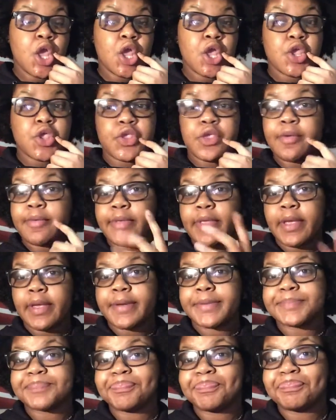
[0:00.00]
So
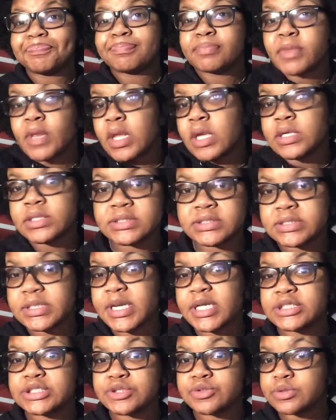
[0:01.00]
yeah,
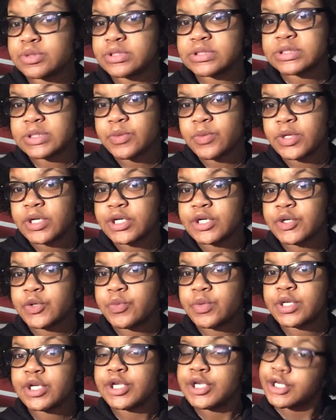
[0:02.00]
stay tuned to see what it
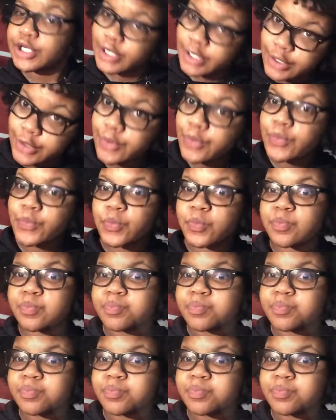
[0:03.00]
do.